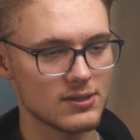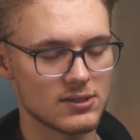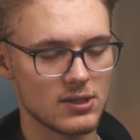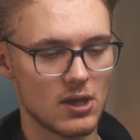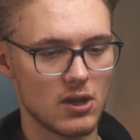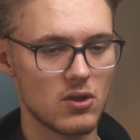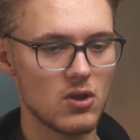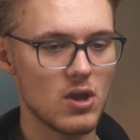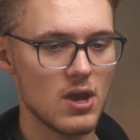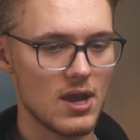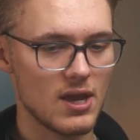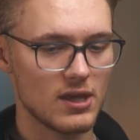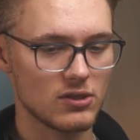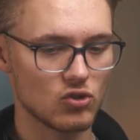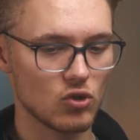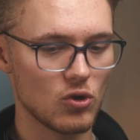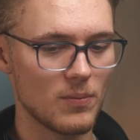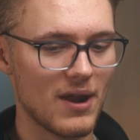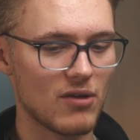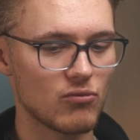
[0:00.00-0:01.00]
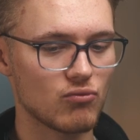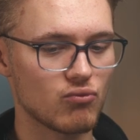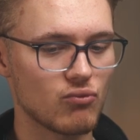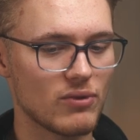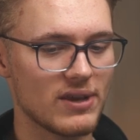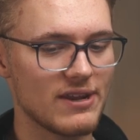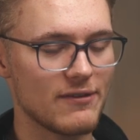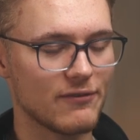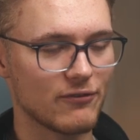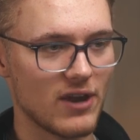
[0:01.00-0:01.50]
So it's all about
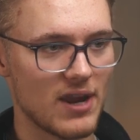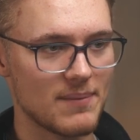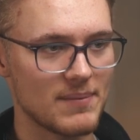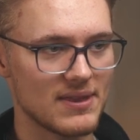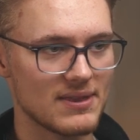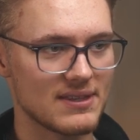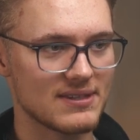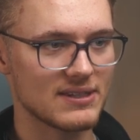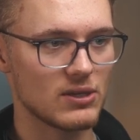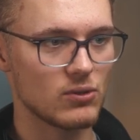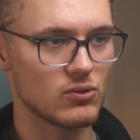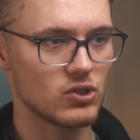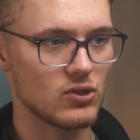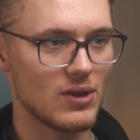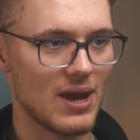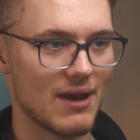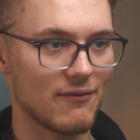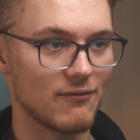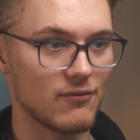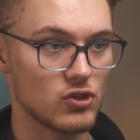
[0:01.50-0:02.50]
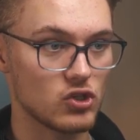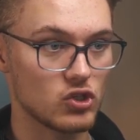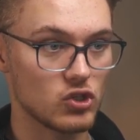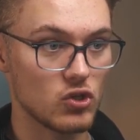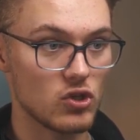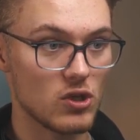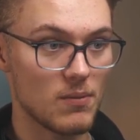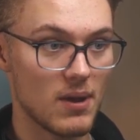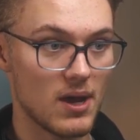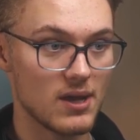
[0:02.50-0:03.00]
reframing the skills you have
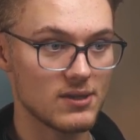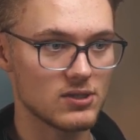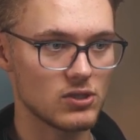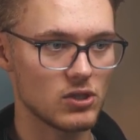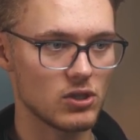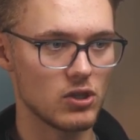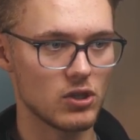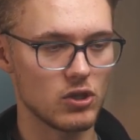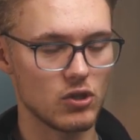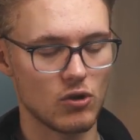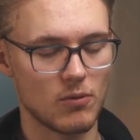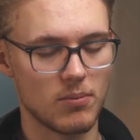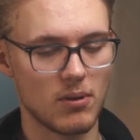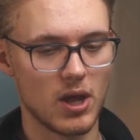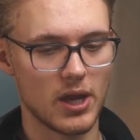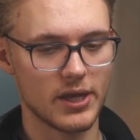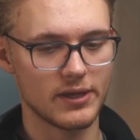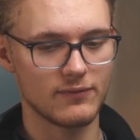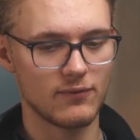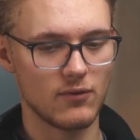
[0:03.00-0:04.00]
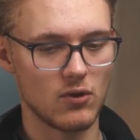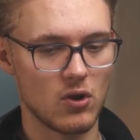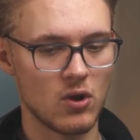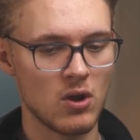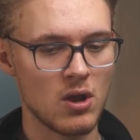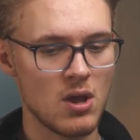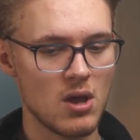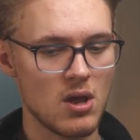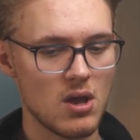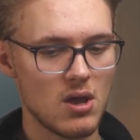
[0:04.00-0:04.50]
to the person that you're applying
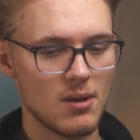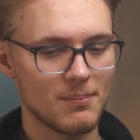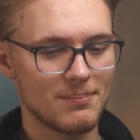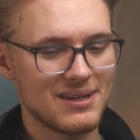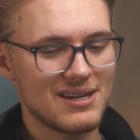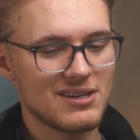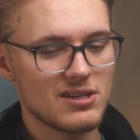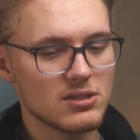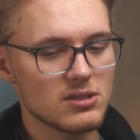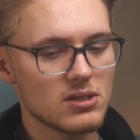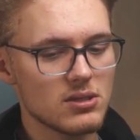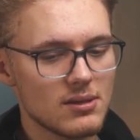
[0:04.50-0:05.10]
for. But